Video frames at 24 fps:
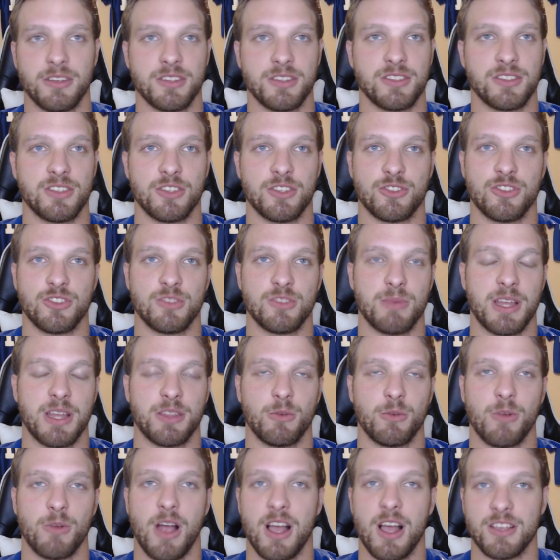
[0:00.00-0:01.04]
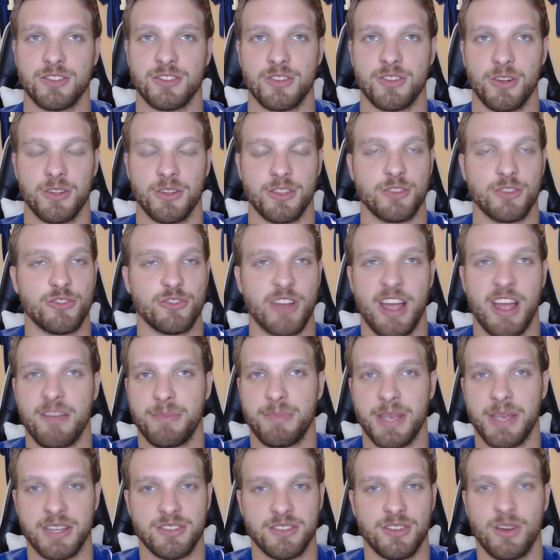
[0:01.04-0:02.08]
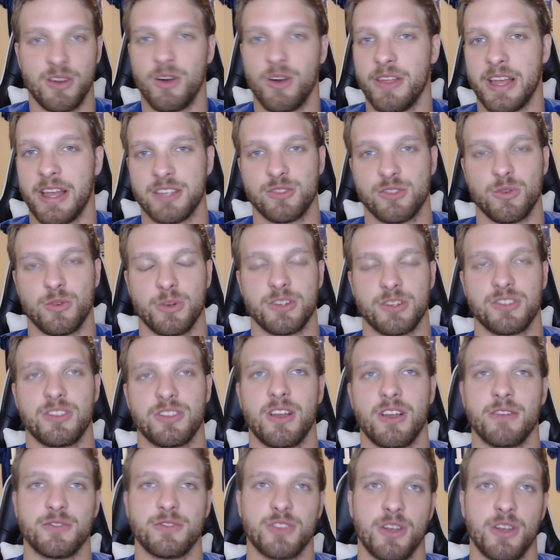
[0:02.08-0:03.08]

decisions about the roster and the draft picks and all that sort of stuff.